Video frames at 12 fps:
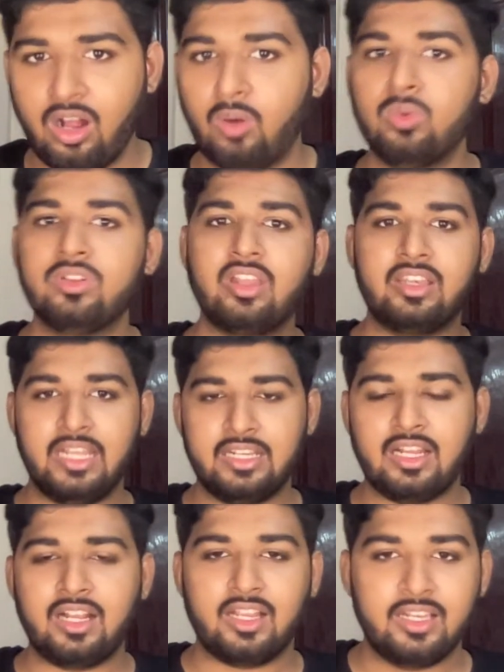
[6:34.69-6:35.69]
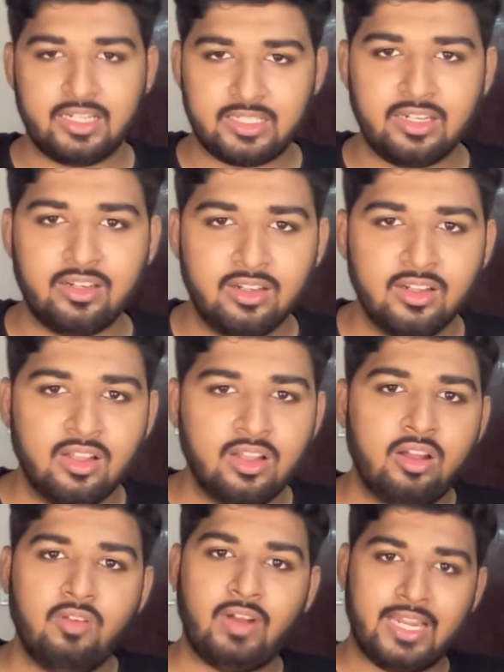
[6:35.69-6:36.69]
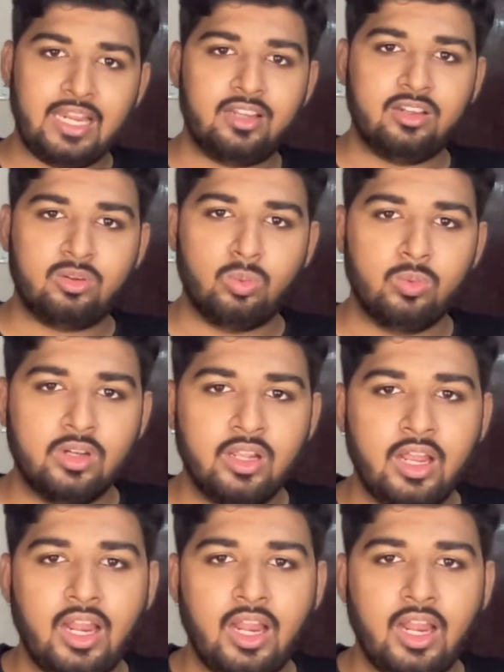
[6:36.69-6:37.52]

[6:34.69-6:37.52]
How is the data collected via the tool?